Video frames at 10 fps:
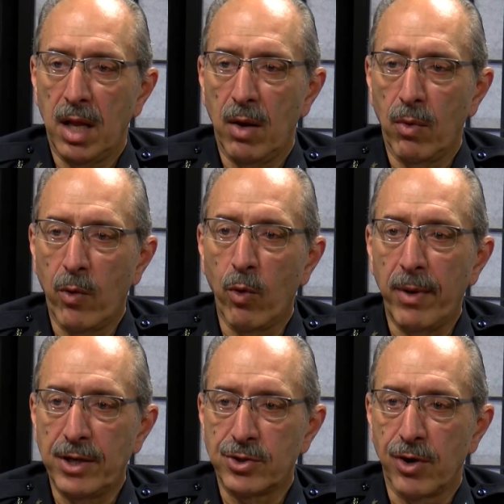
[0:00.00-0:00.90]
and we'll
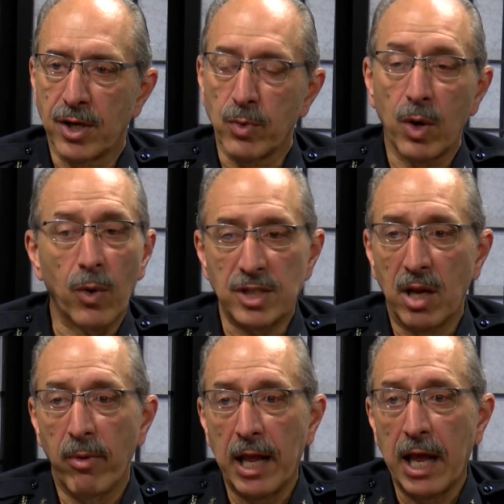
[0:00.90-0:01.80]
make sure, because we don't want to see
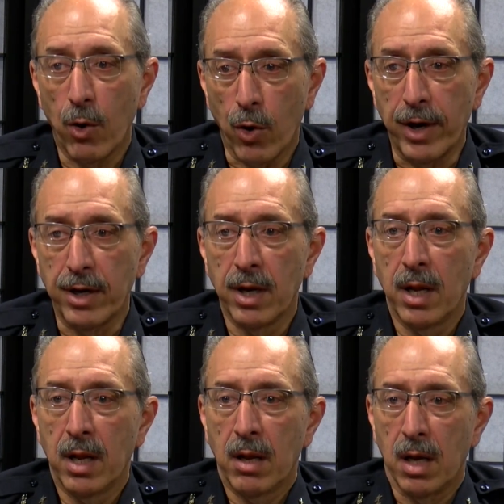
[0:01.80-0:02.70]
anybody get hurt,
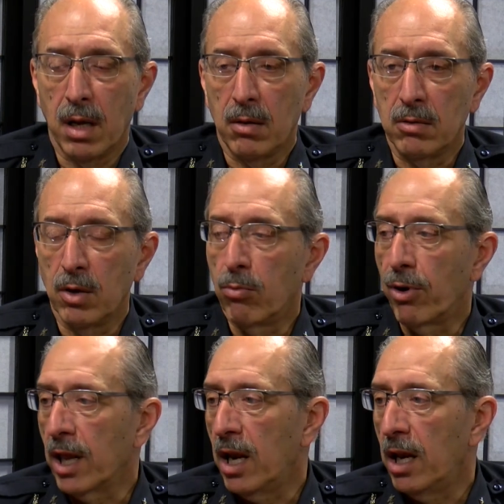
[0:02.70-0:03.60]

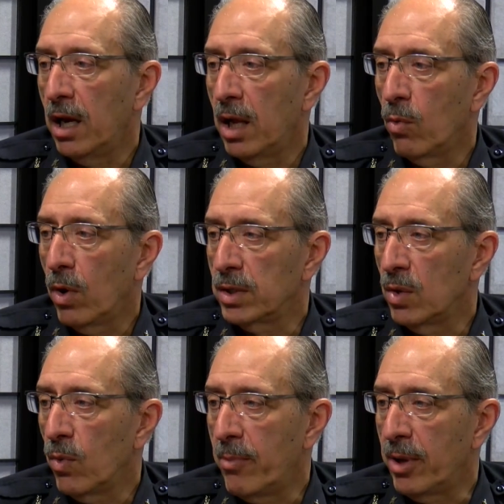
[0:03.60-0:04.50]
bringing in an
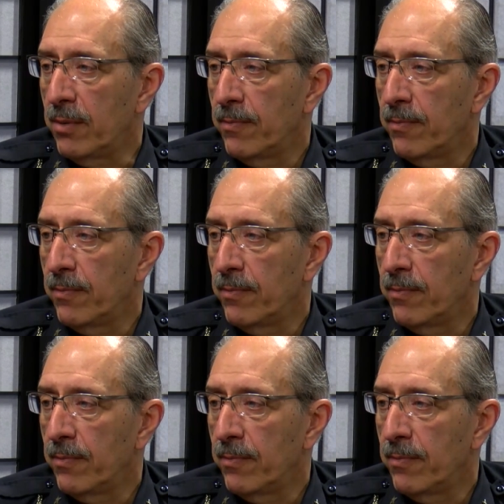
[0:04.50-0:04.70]
unwanted weapon.